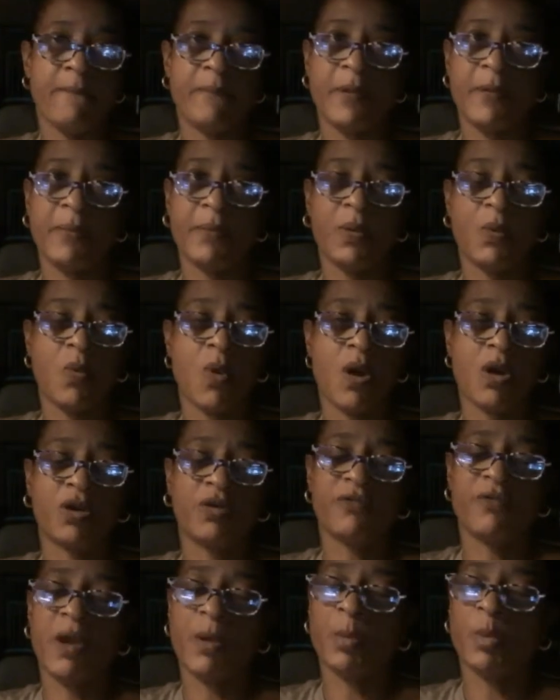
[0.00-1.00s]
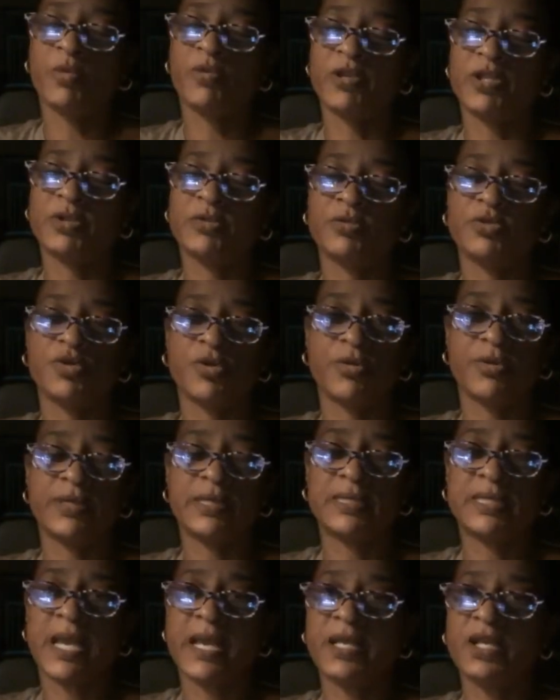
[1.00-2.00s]
people are walking around with respiratory
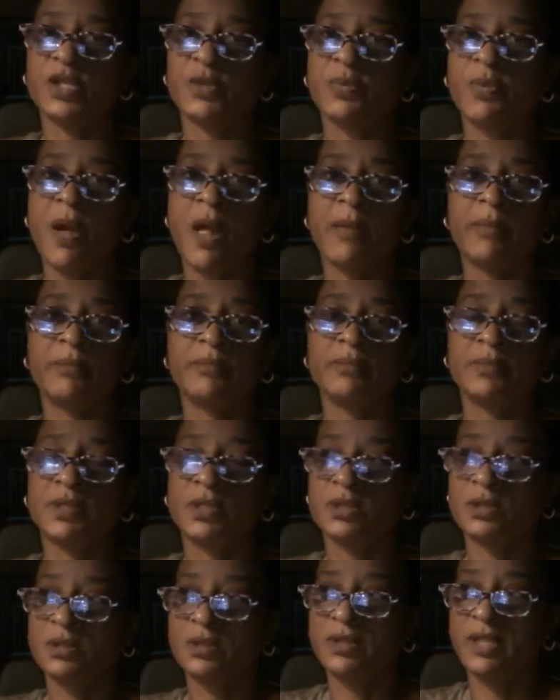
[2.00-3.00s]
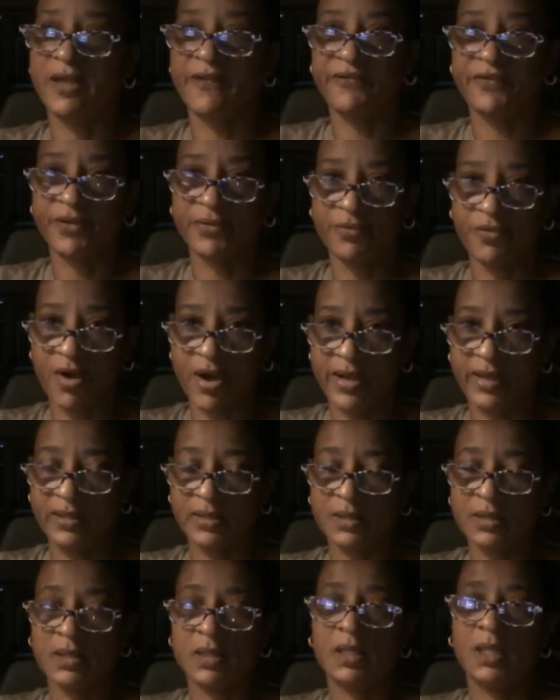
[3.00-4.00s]
sinus problems left and
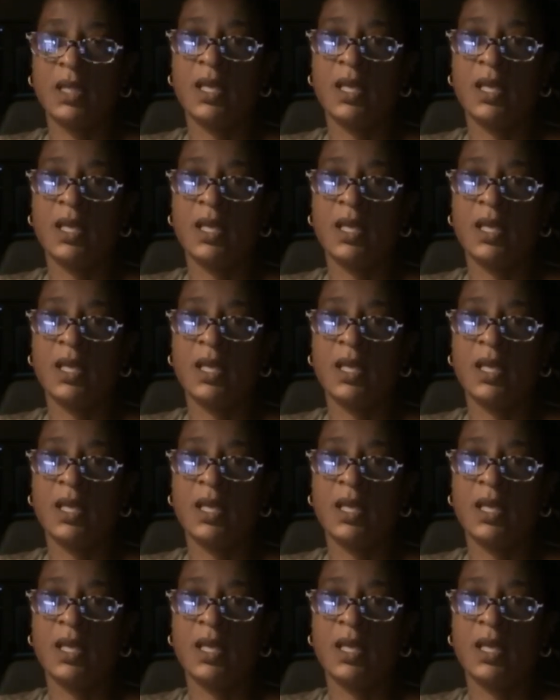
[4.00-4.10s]
right.